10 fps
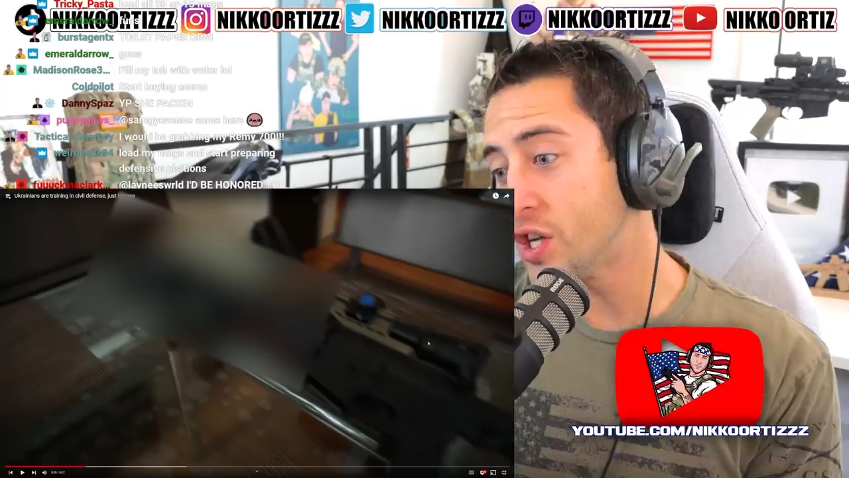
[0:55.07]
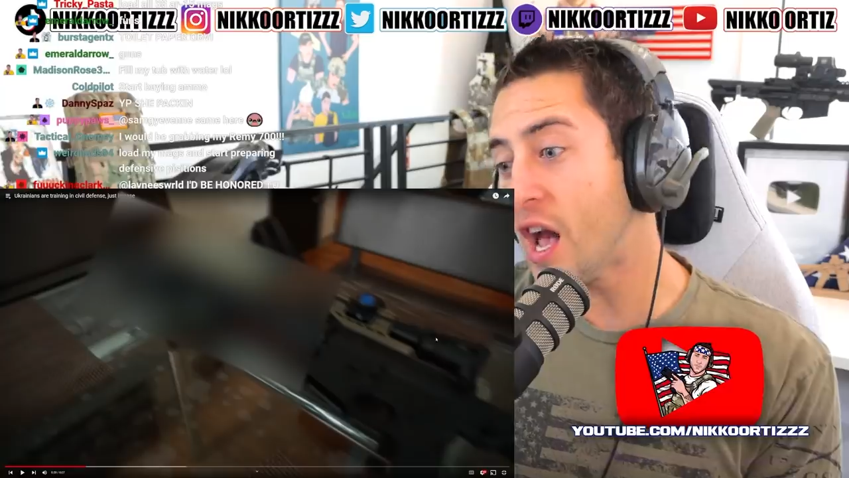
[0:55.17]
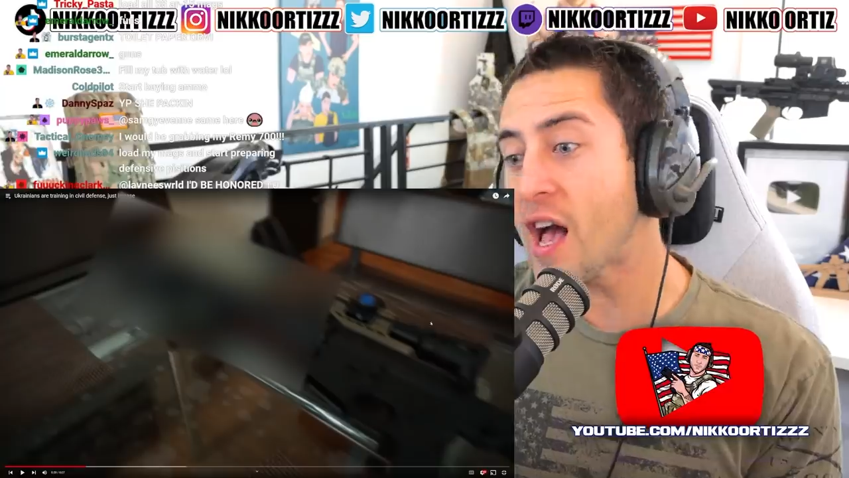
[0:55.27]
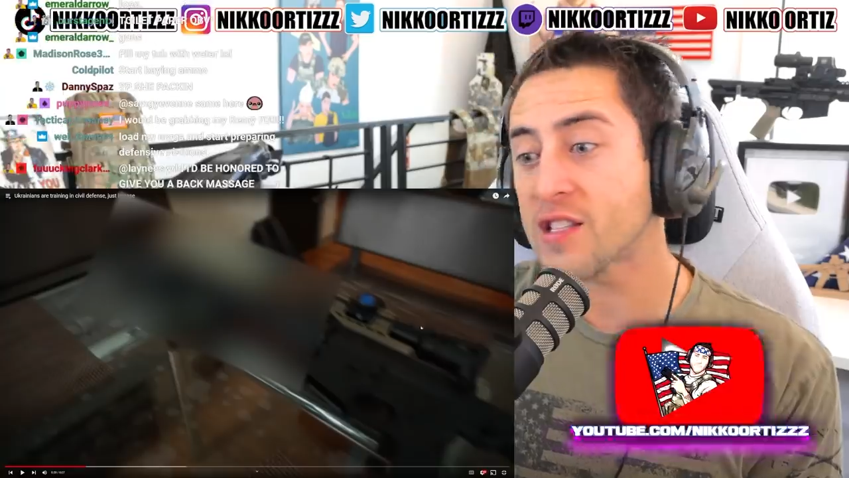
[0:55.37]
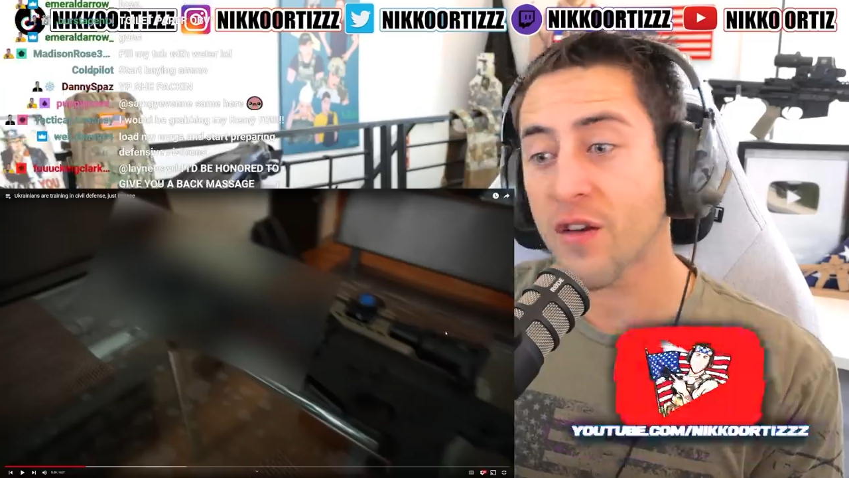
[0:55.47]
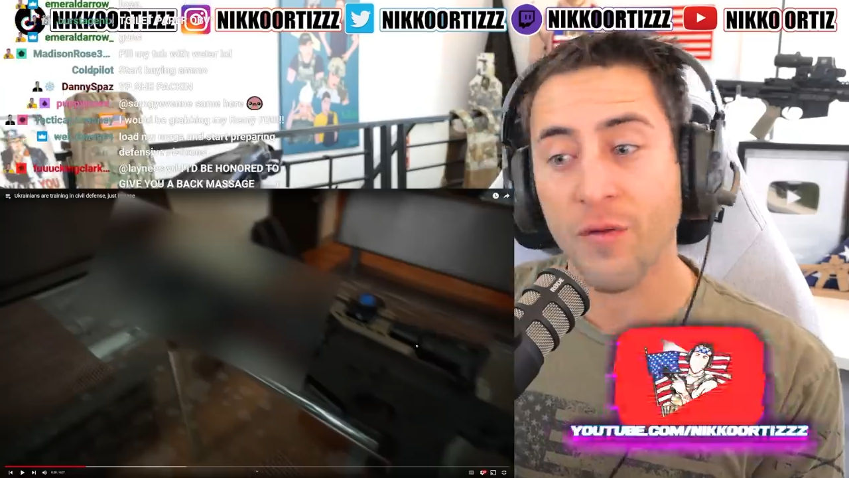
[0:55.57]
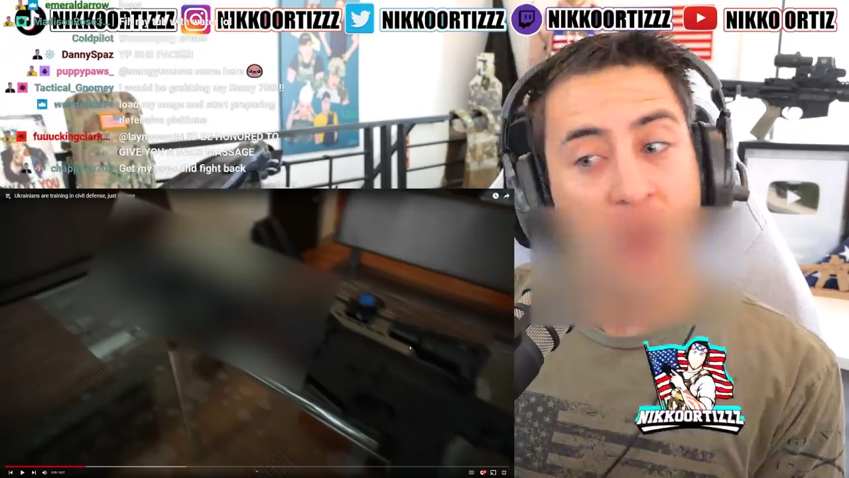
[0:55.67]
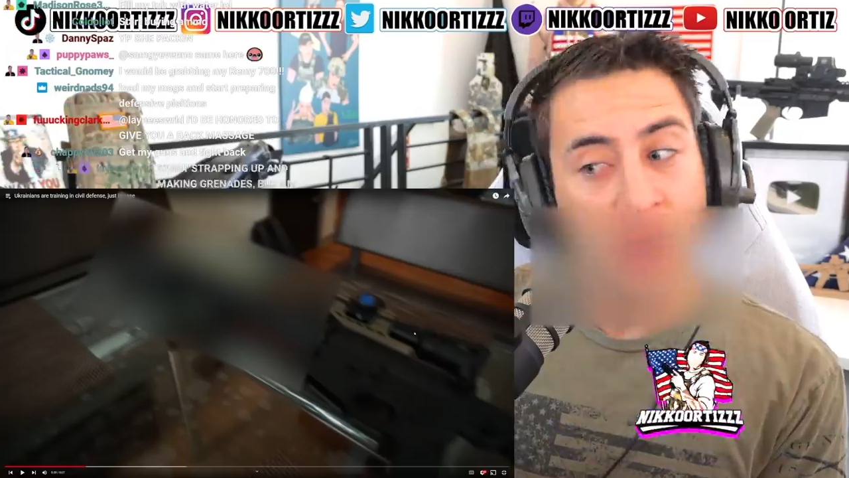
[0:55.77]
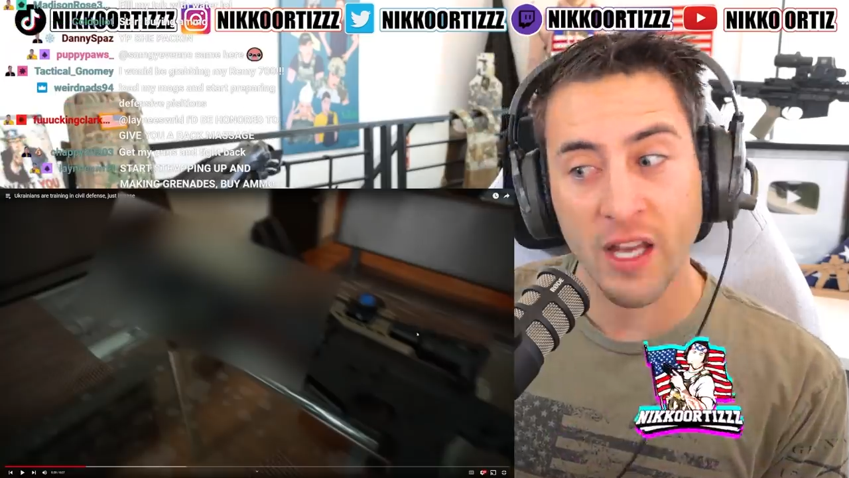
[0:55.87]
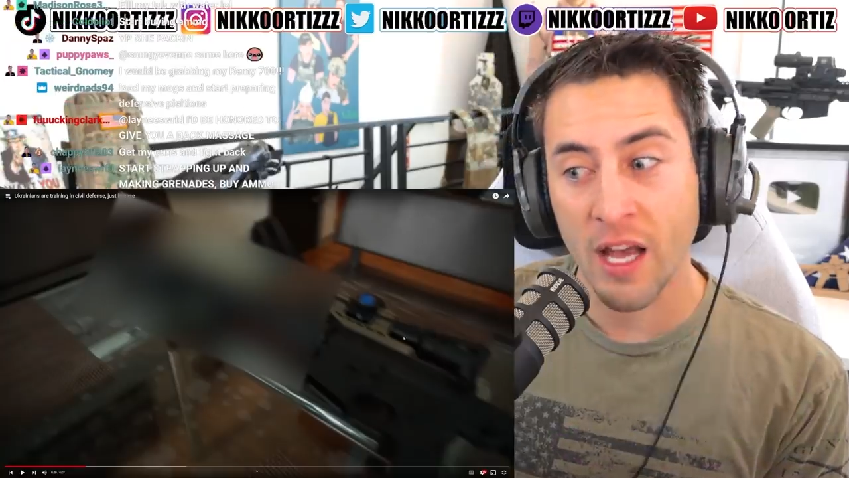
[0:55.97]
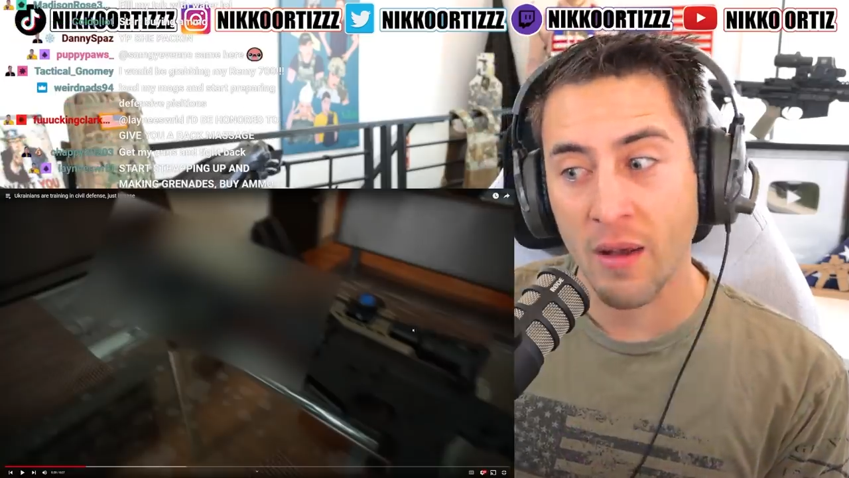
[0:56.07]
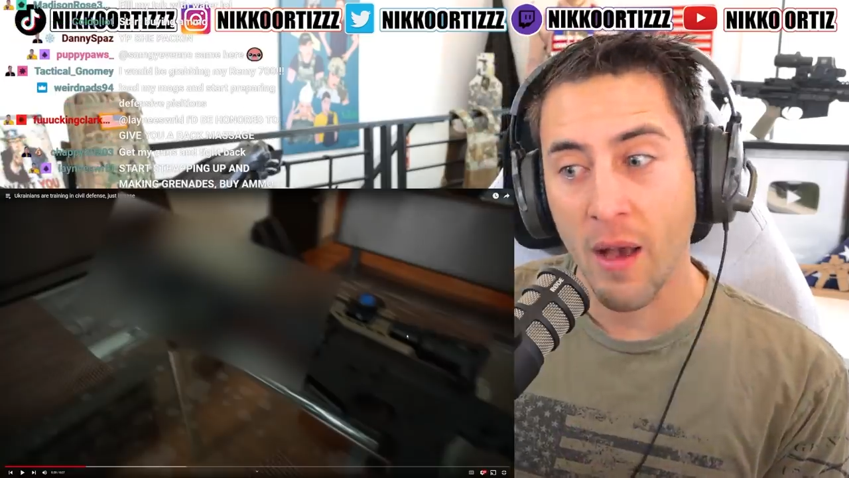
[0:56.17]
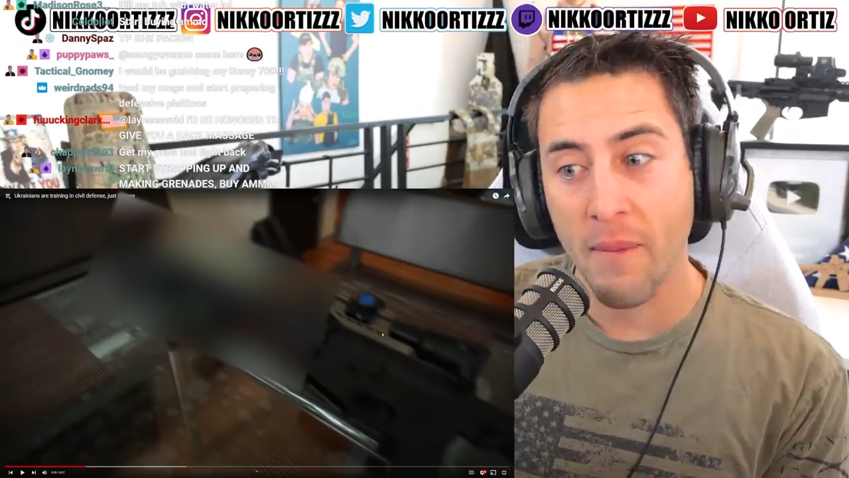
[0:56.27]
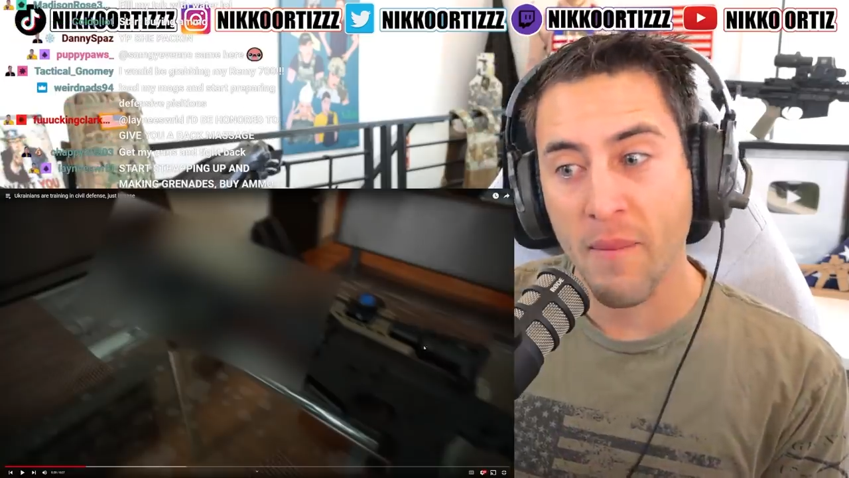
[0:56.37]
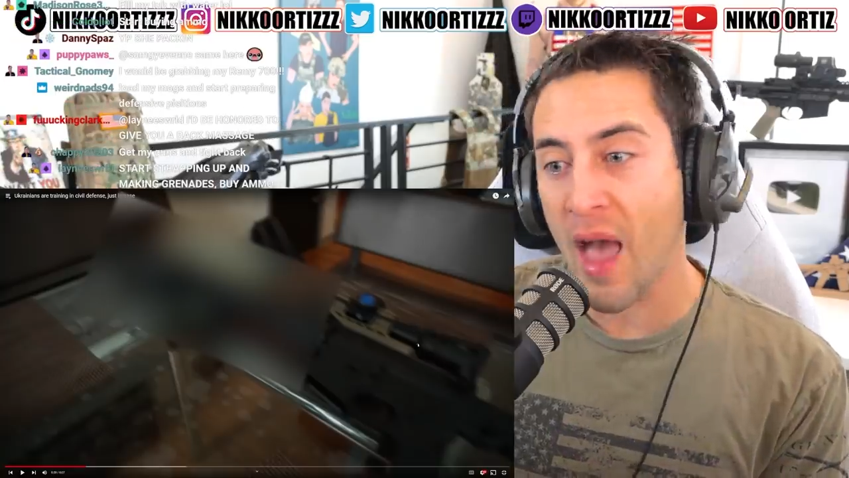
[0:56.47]
She has a fucking
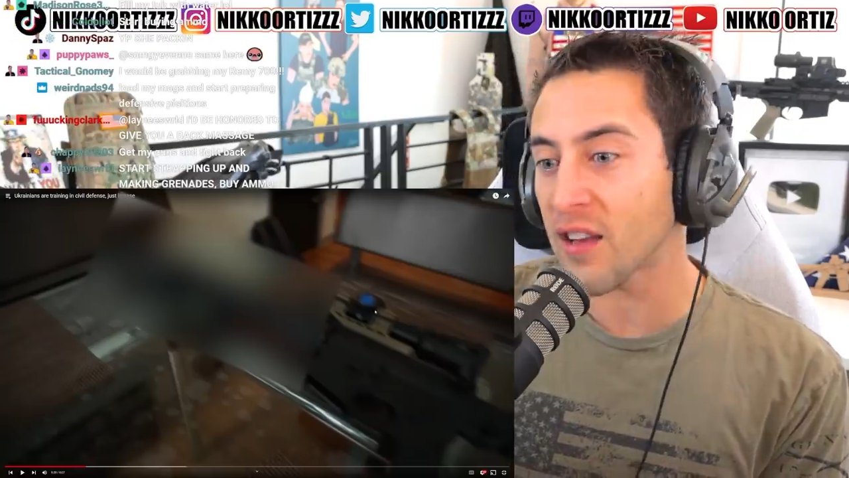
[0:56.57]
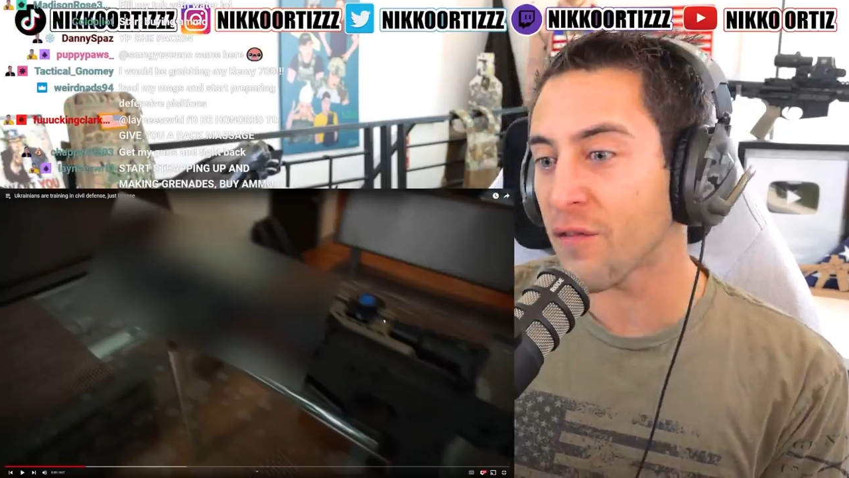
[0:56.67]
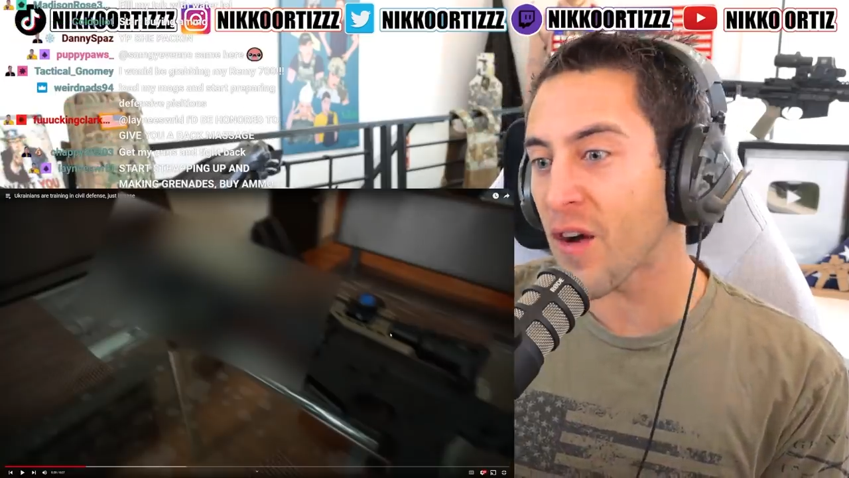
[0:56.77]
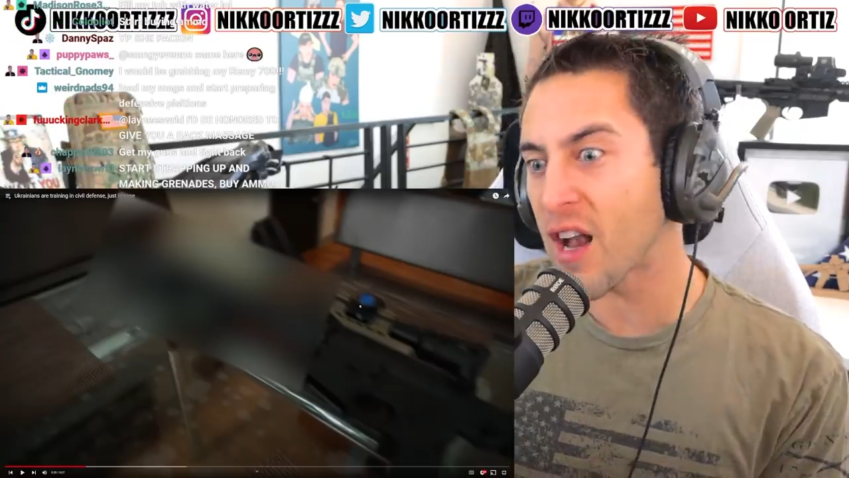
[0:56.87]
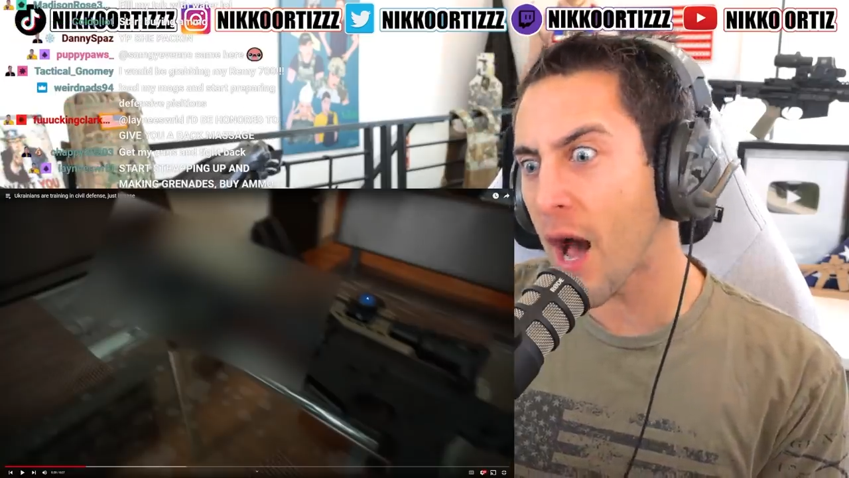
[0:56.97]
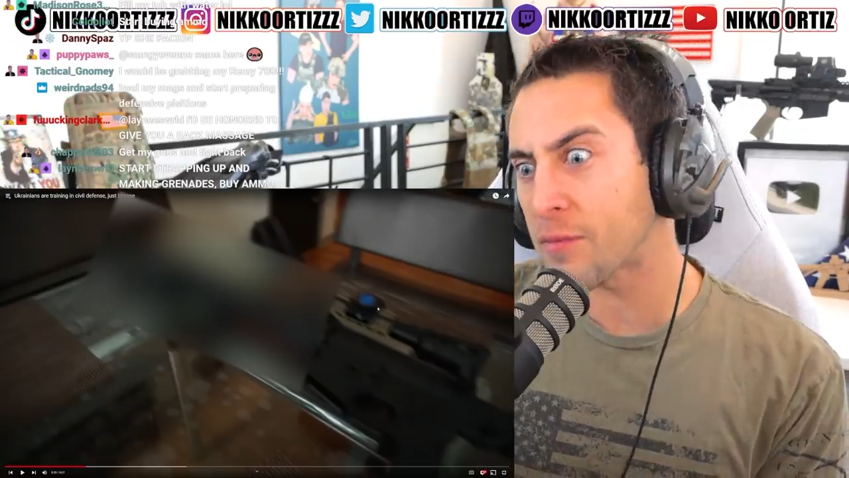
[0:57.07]
magnified